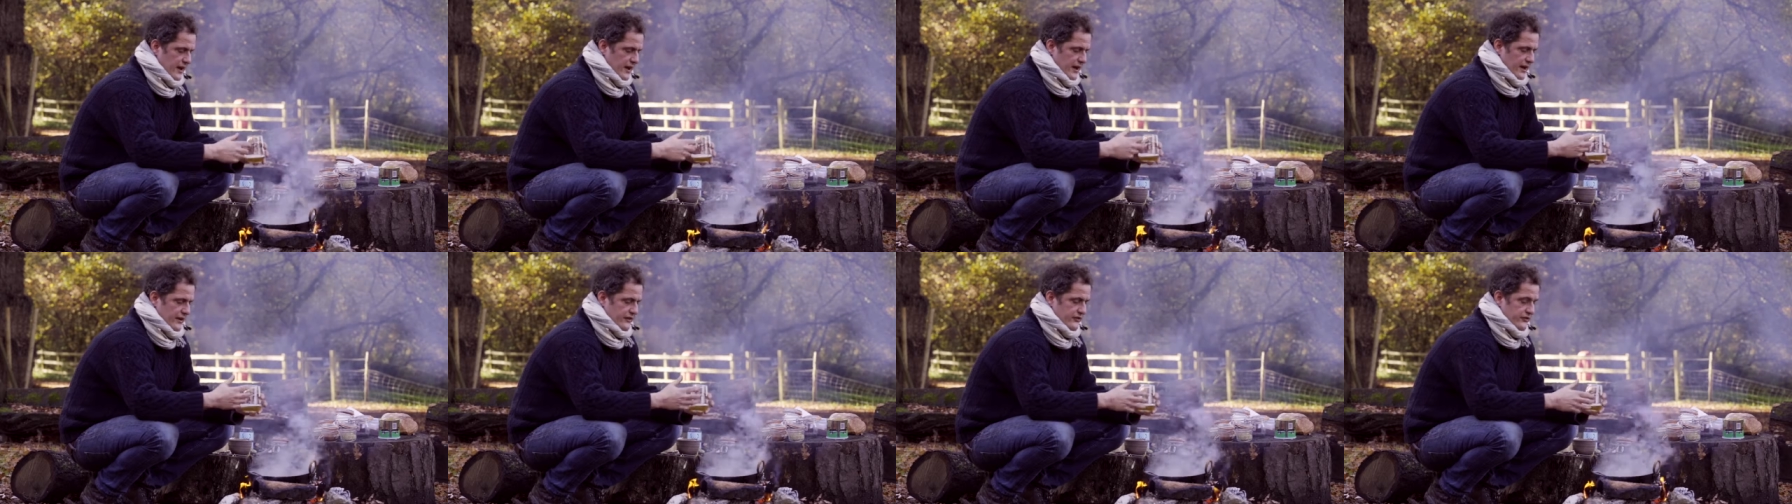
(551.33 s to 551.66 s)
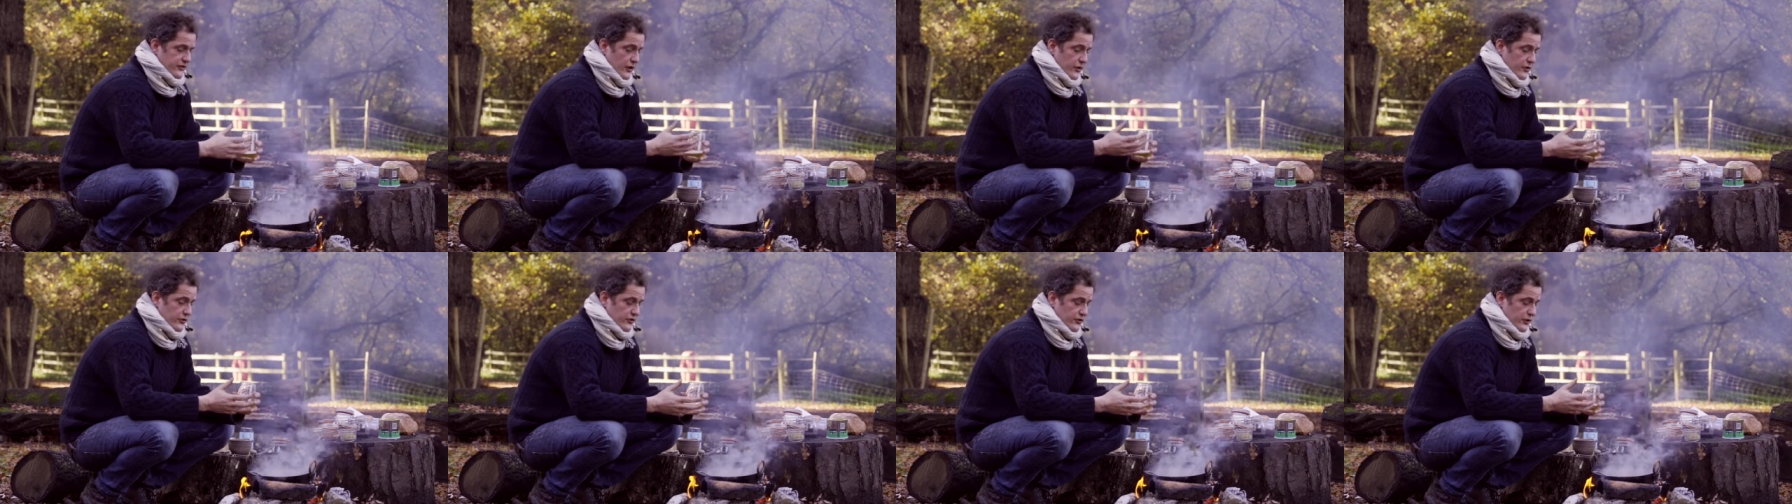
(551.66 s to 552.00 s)
And
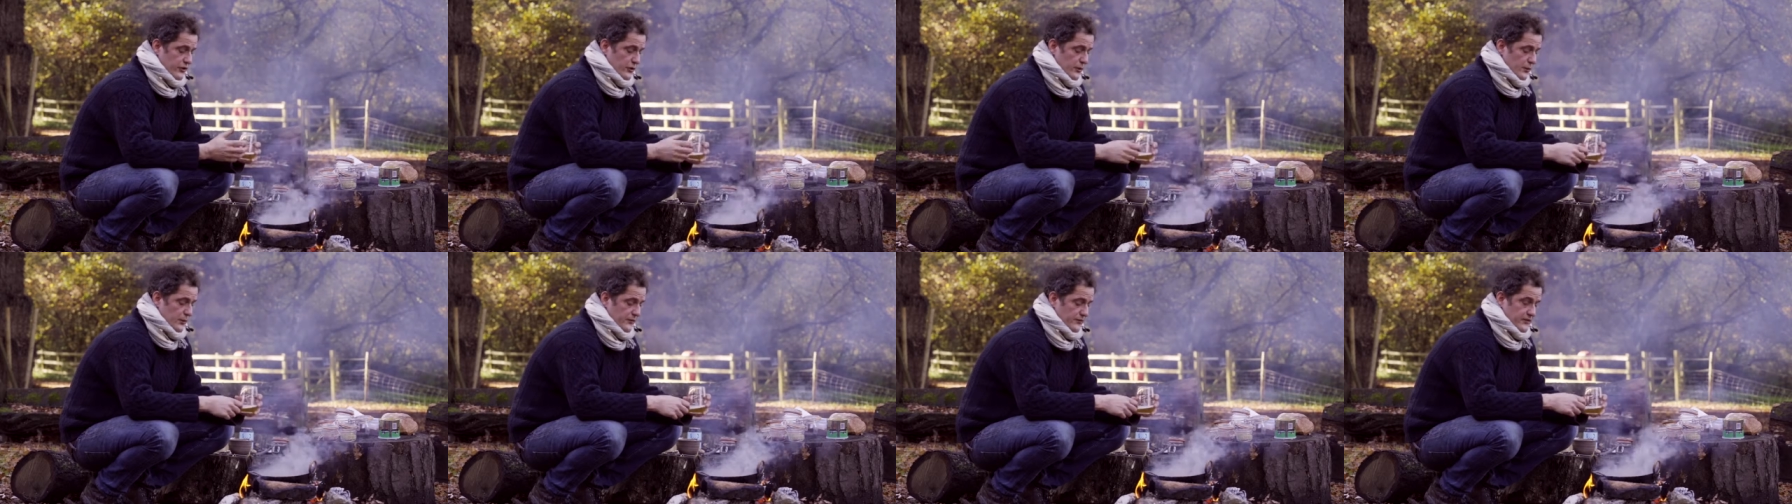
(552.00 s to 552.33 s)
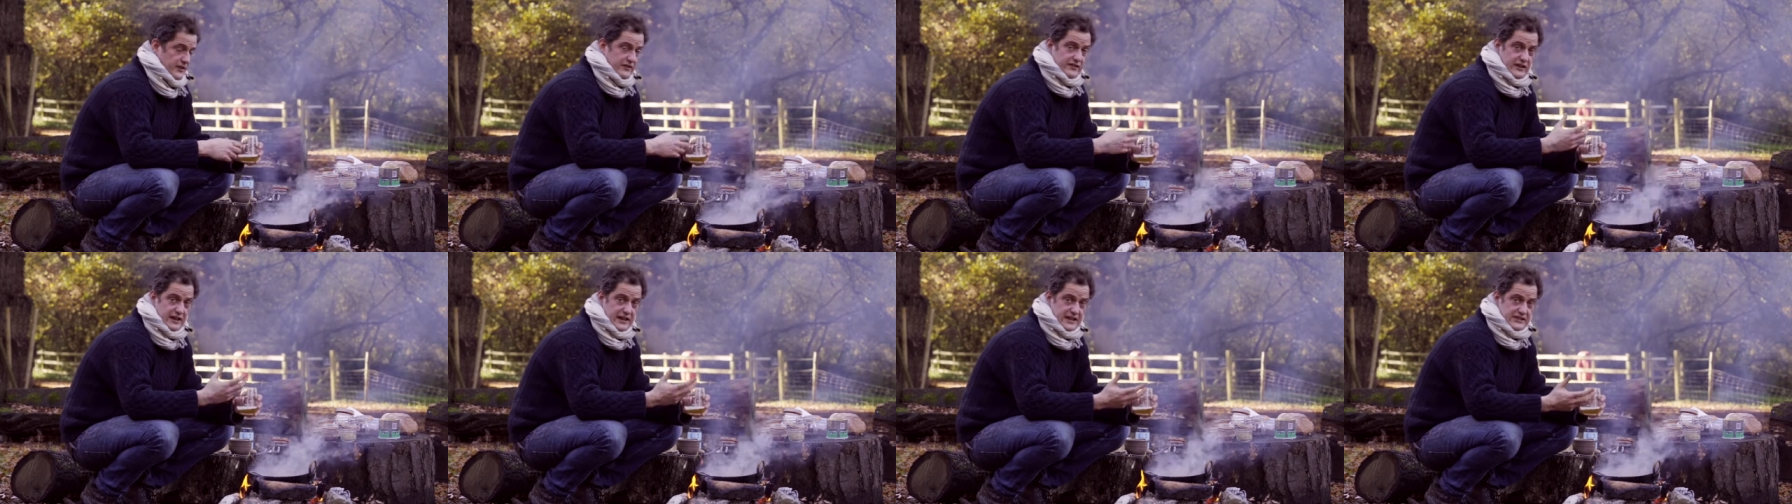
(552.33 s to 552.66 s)
so too with
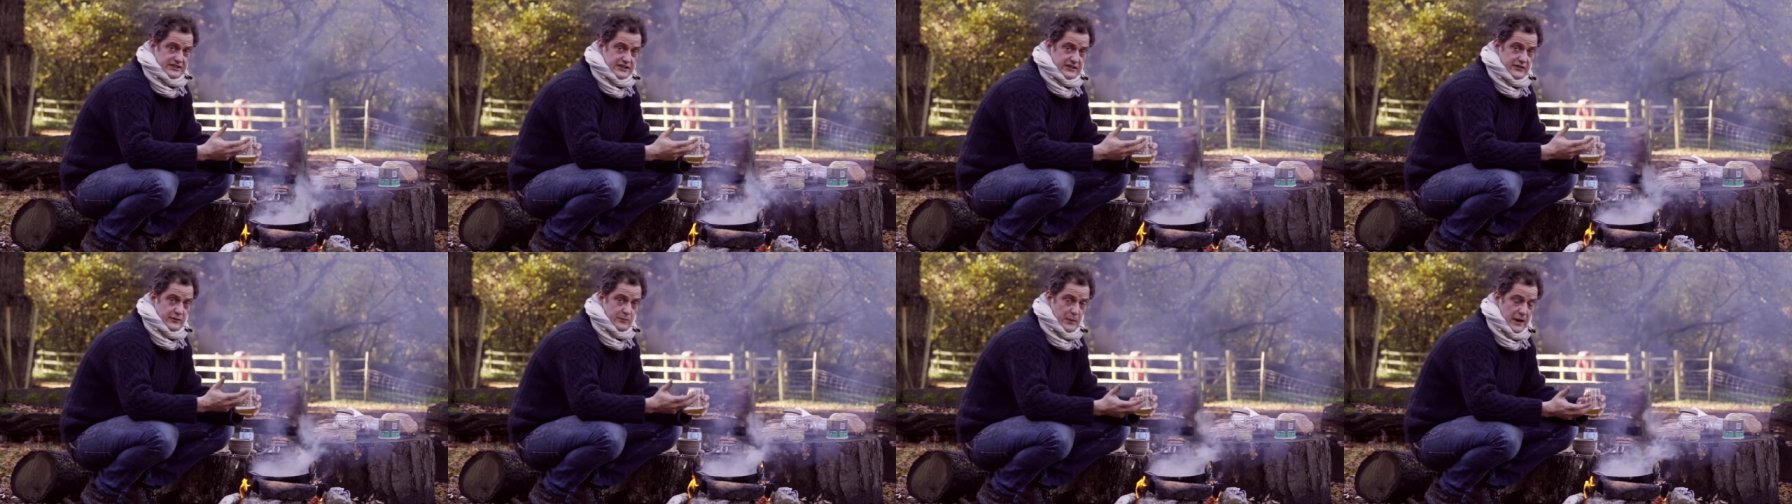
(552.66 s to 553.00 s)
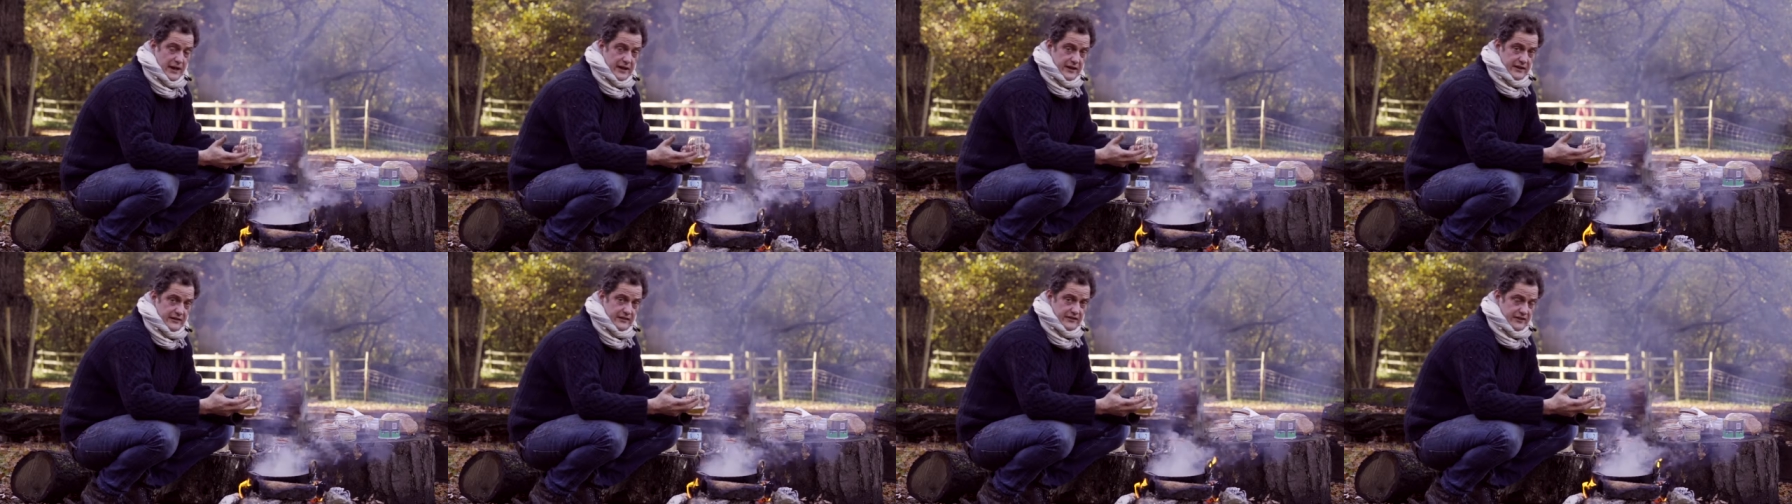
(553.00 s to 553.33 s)
the delicious
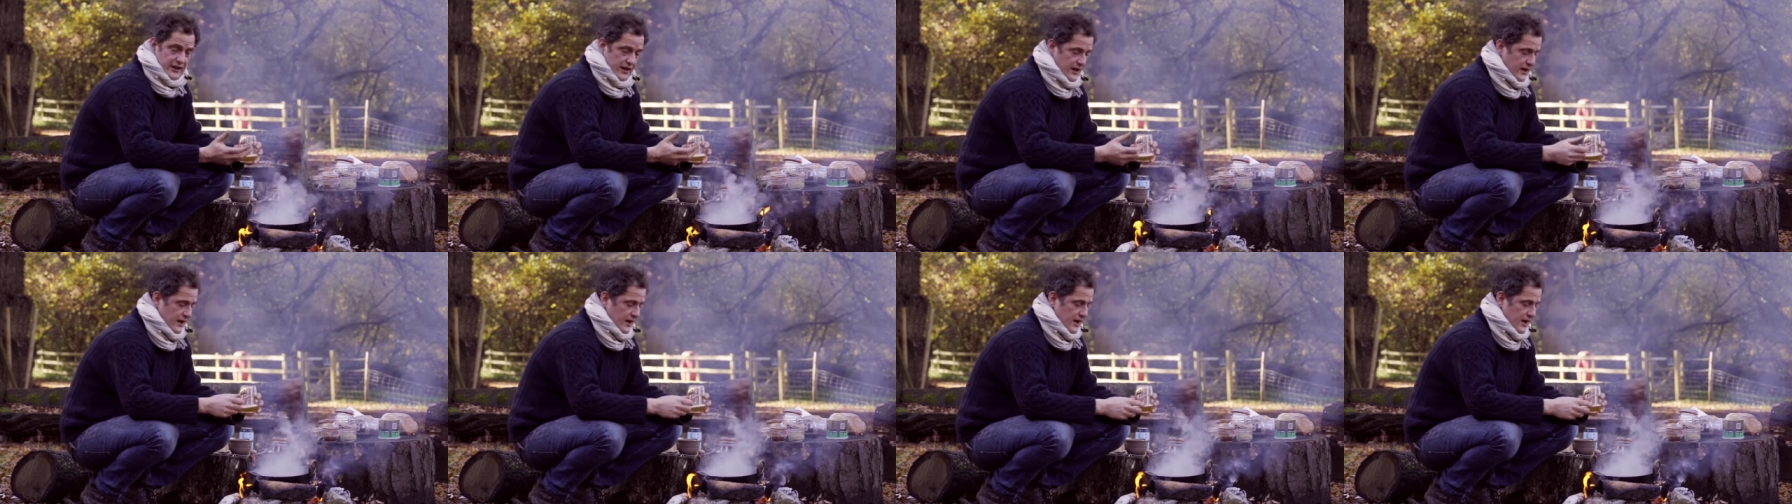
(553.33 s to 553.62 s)
beers